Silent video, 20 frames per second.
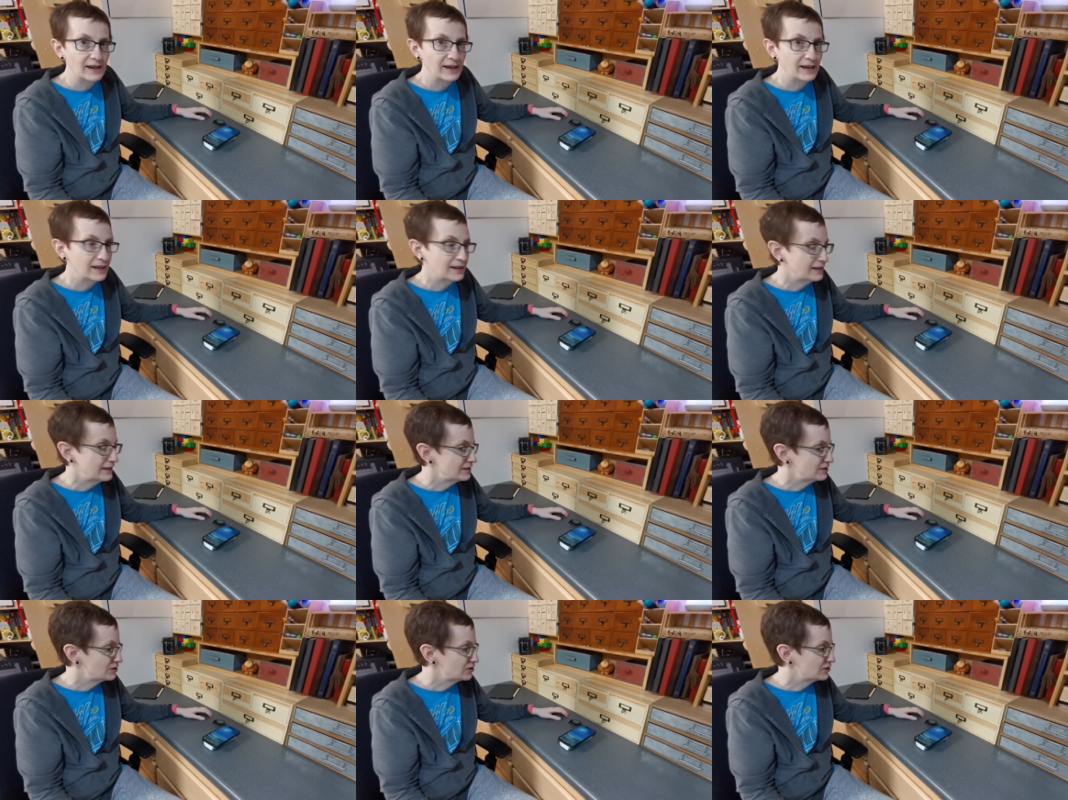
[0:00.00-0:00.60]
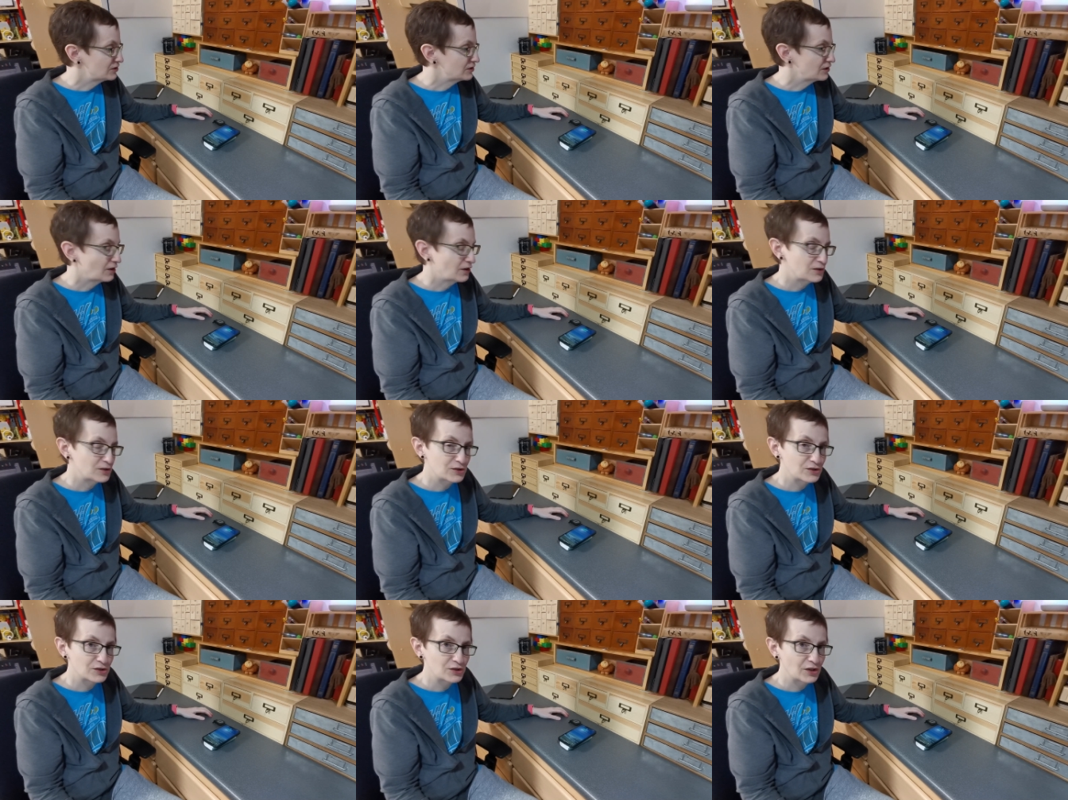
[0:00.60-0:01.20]
and it
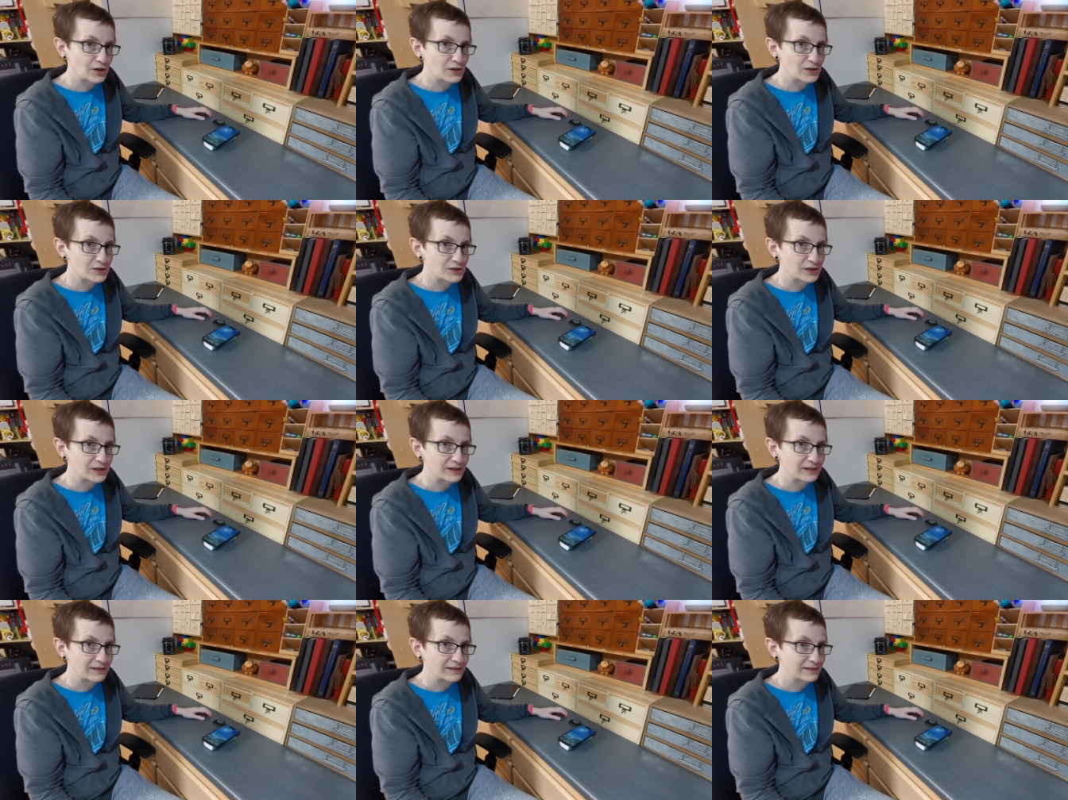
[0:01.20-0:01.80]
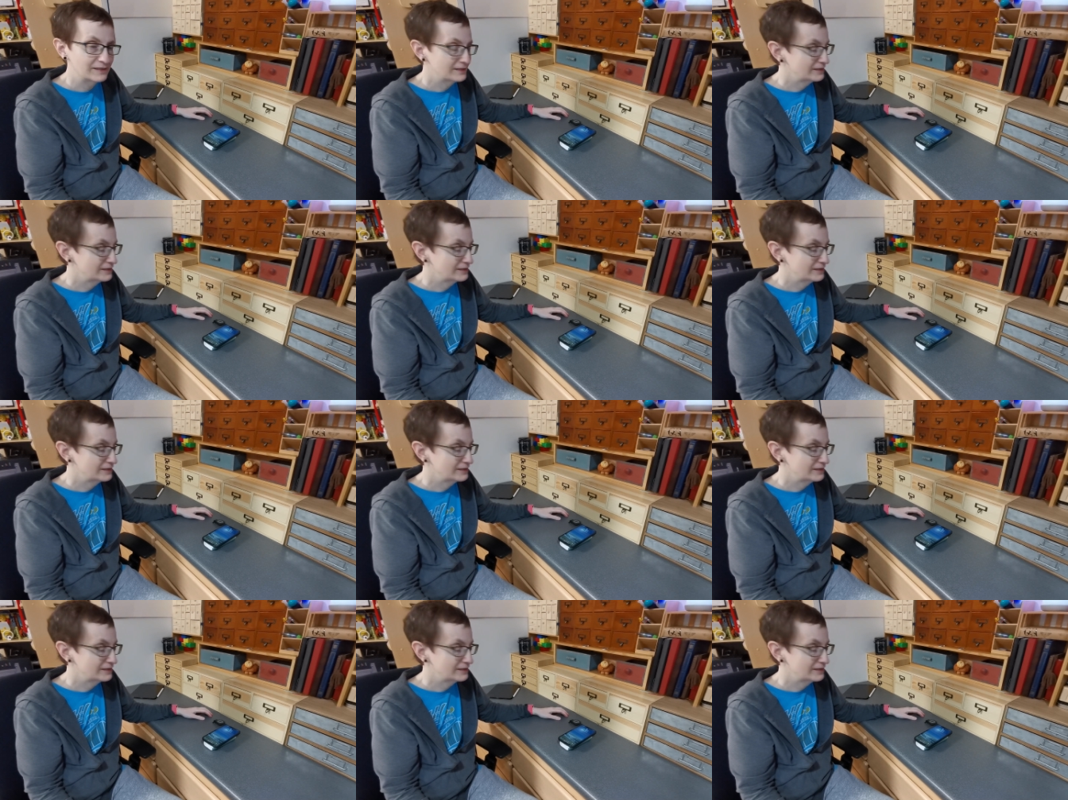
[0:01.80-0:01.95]
starts charging.